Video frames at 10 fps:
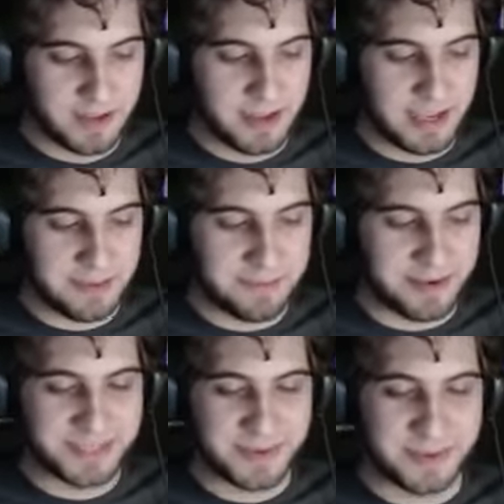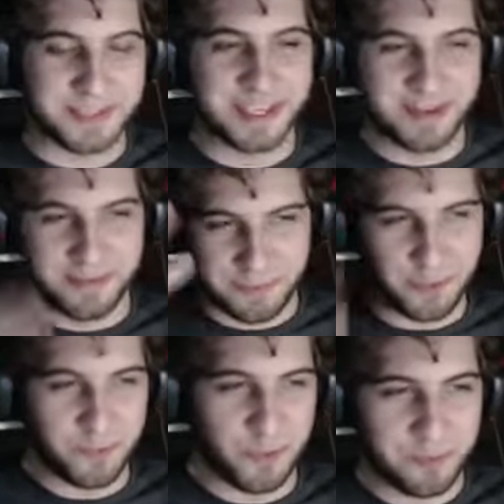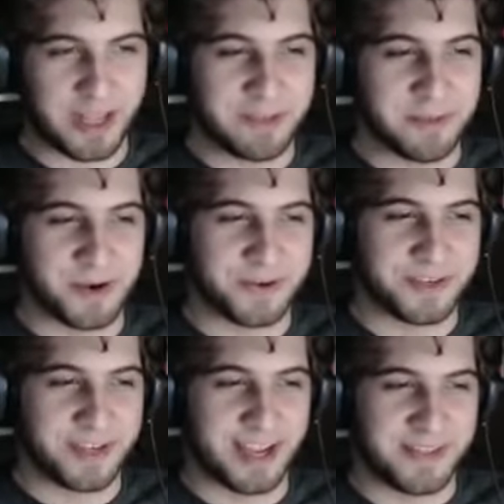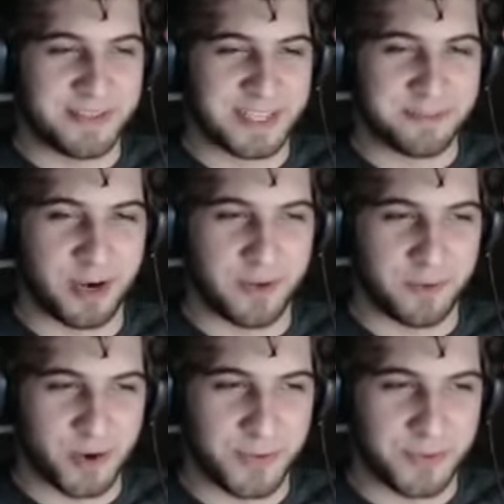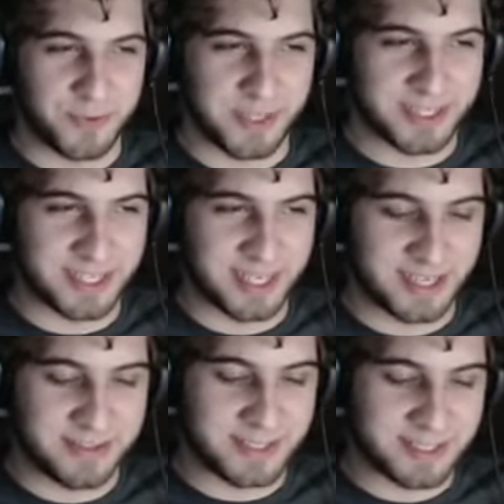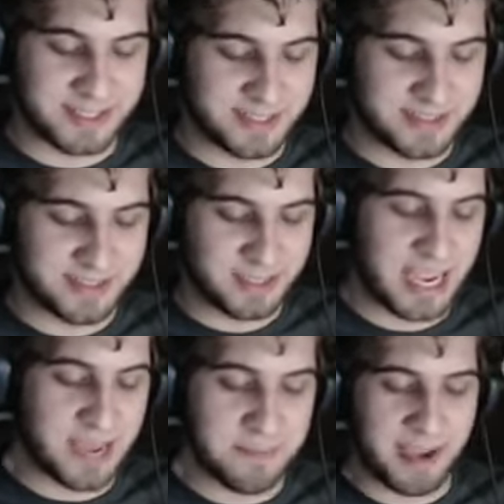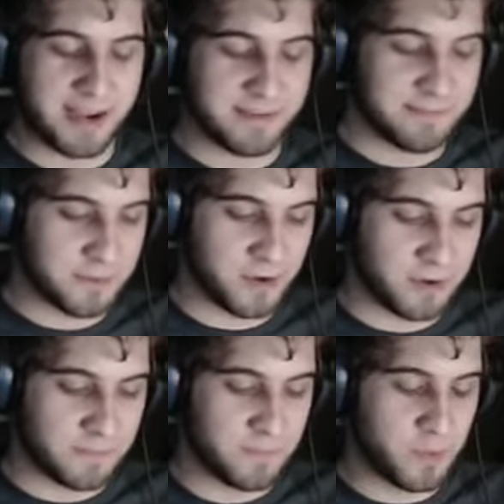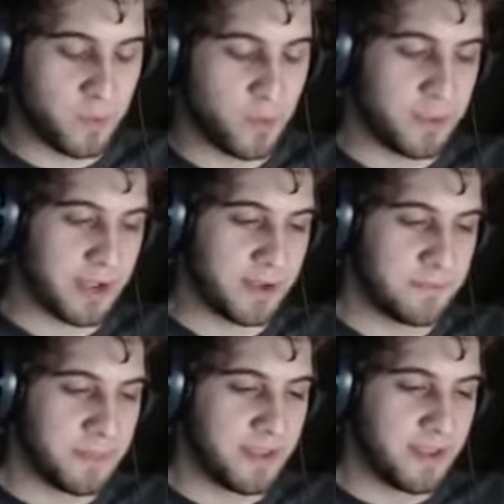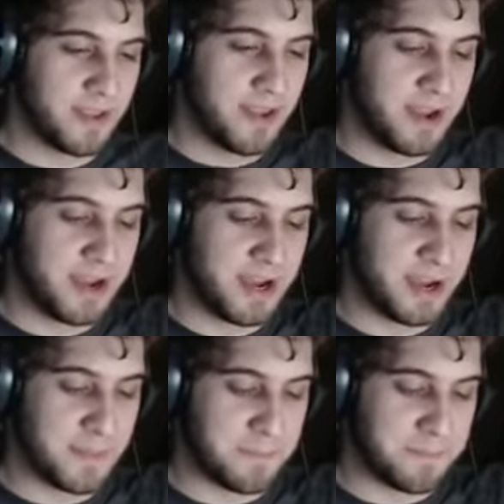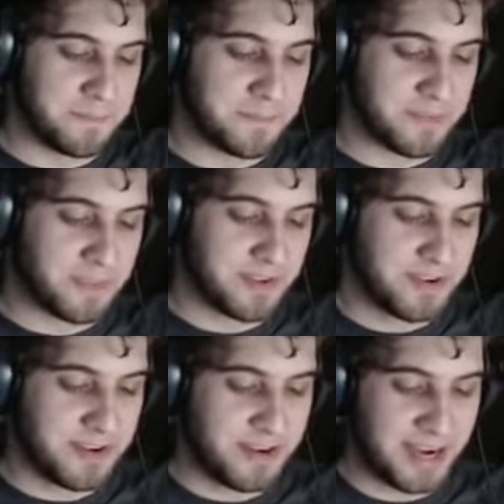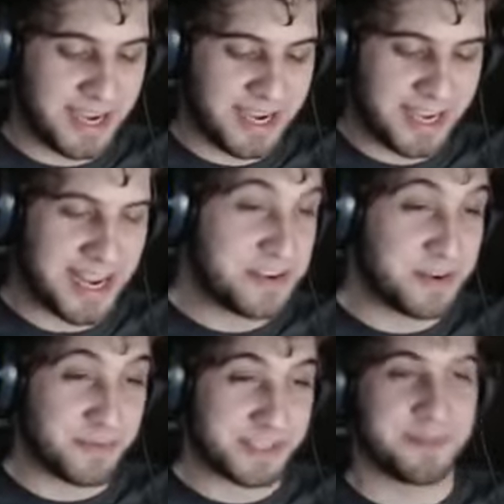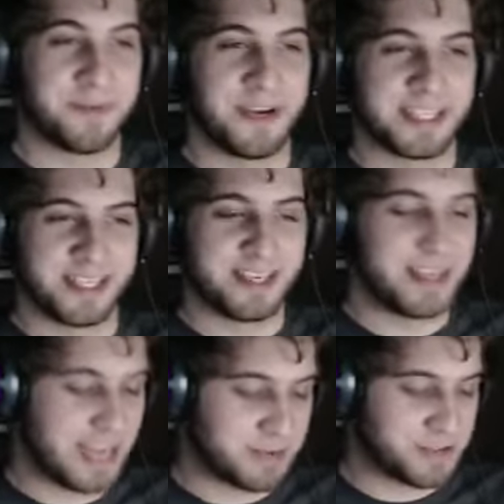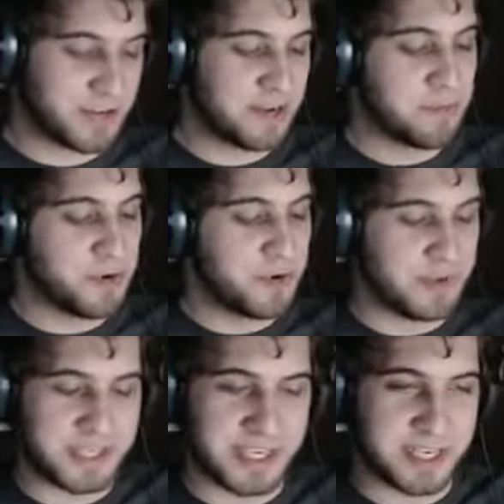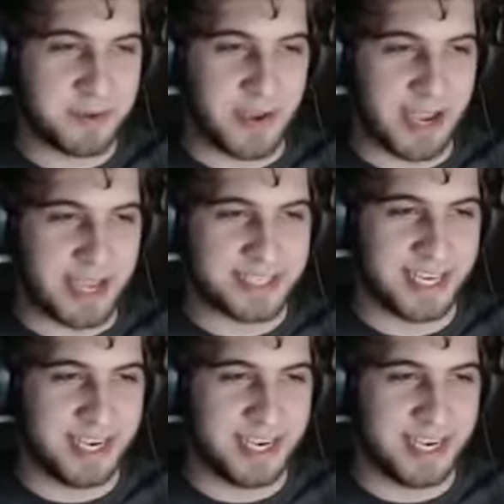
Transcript: because we were in full roleplay mode at this point, we're going through this campaign for the whole thing. I had hit enter for some reason, and I was trying to move using WASD,